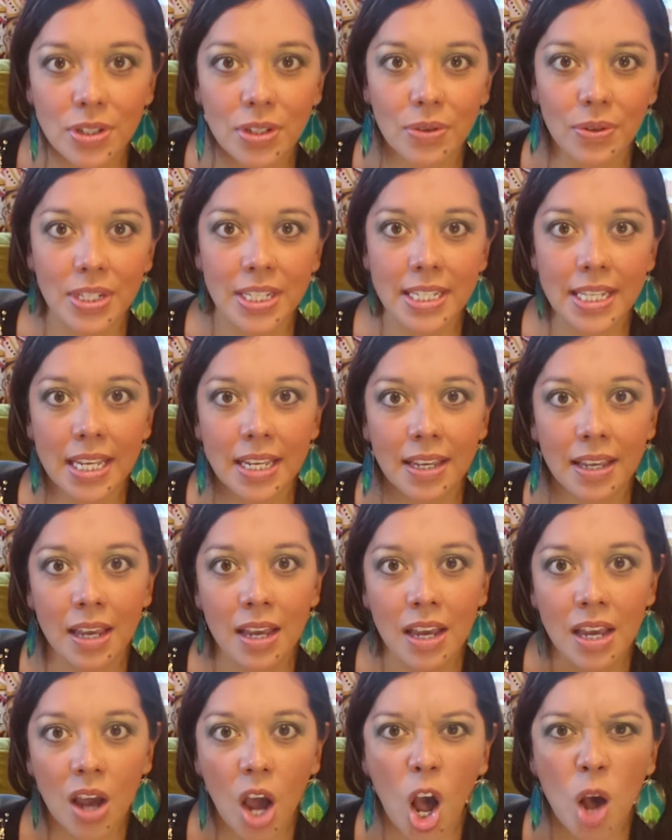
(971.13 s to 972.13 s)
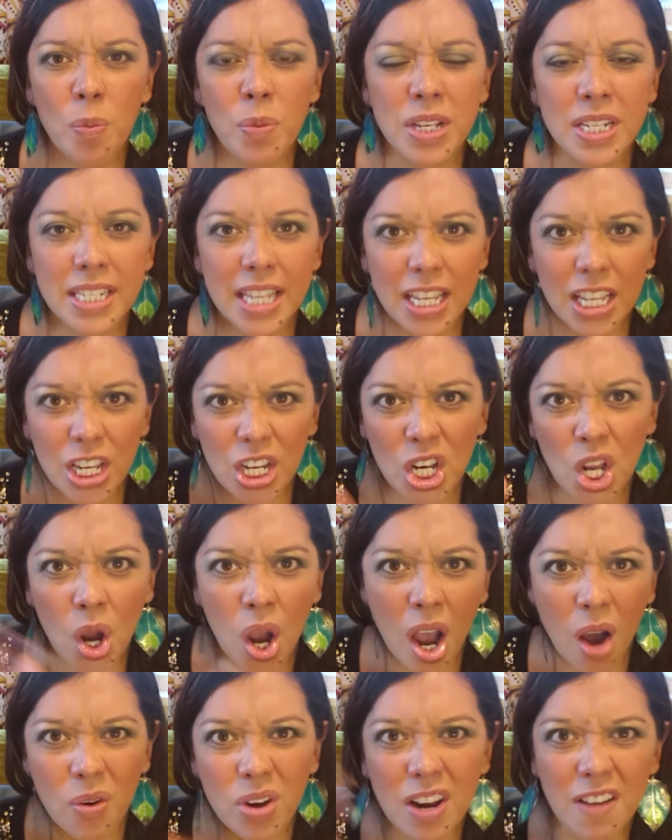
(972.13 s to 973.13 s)
So it's like almost like, you know
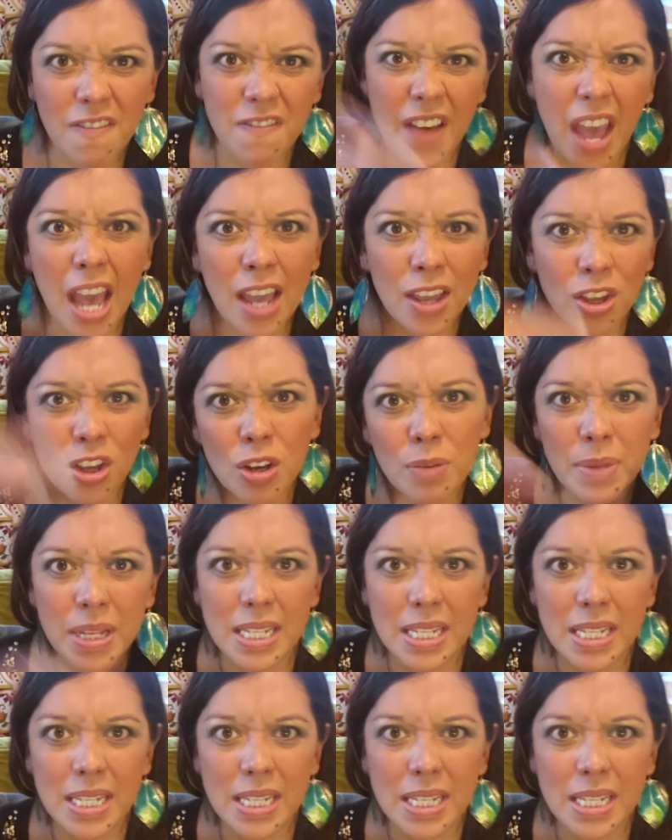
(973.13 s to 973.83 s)
how in a vacuum,